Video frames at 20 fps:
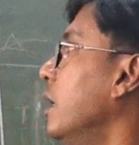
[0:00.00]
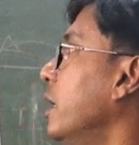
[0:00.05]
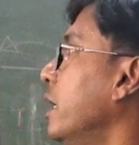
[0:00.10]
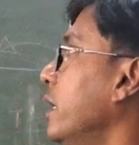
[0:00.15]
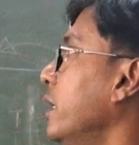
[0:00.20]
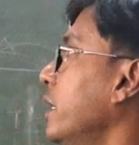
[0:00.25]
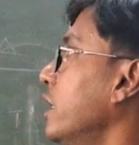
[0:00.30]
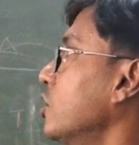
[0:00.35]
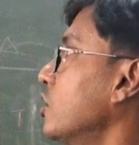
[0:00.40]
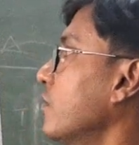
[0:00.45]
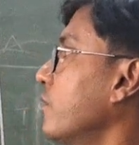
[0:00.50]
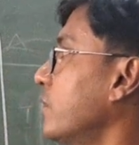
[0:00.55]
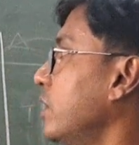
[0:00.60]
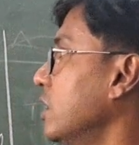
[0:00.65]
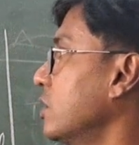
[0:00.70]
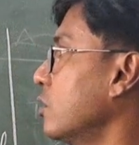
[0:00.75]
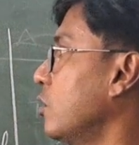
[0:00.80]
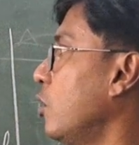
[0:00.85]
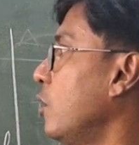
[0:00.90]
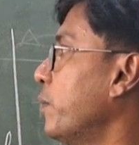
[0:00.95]
In case of
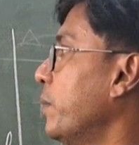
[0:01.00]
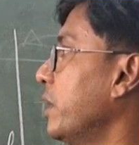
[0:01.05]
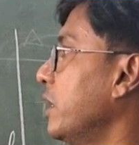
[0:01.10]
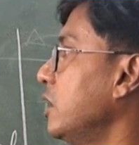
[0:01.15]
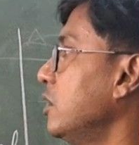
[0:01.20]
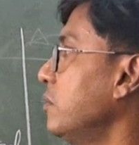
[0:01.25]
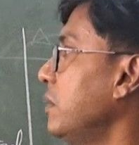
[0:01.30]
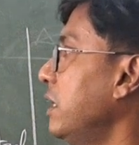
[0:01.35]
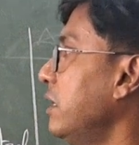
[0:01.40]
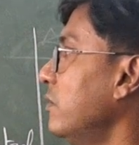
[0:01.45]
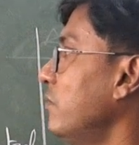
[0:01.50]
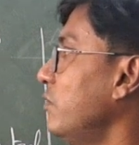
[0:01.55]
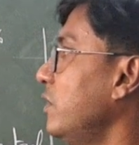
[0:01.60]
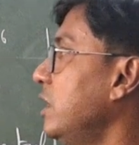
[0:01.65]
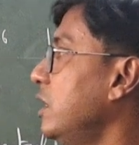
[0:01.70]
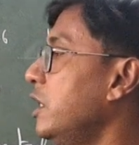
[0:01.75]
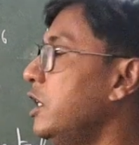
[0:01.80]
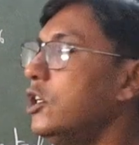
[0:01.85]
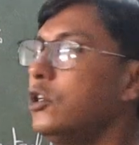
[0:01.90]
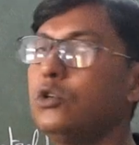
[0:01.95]
this cope rearrangement, we
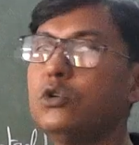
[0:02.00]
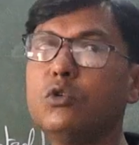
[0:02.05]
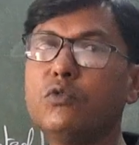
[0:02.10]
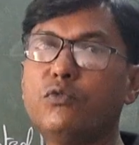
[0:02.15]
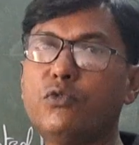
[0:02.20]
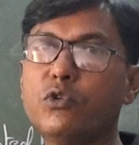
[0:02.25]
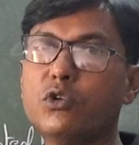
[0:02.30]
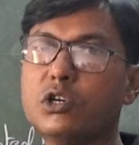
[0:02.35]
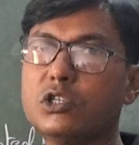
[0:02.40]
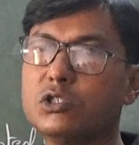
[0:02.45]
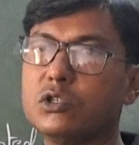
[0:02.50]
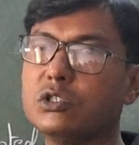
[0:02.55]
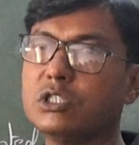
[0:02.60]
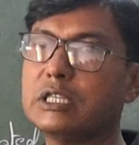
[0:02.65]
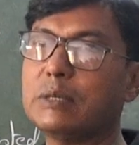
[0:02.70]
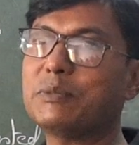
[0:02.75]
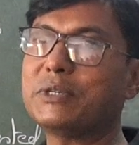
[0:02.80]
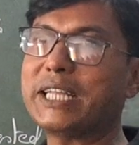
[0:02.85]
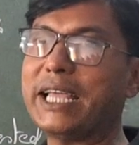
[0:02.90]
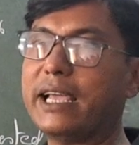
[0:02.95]
need to focus on
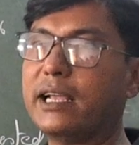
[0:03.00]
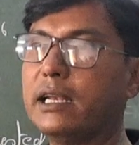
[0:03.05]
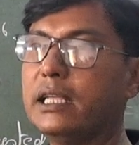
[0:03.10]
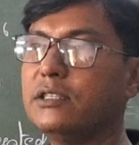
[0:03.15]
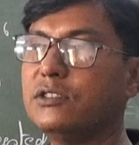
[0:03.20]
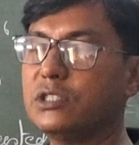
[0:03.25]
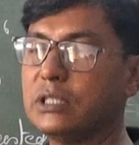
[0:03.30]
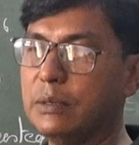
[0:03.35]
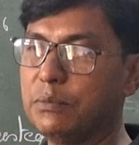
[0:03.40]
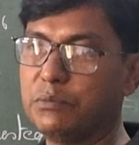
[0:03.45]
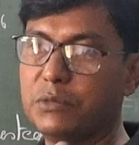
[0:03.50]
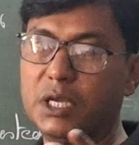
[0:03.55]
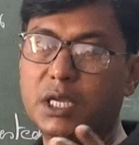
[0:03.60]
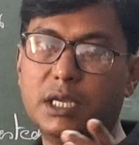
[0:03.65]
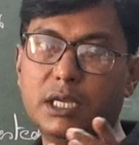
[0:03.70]
some taglines, some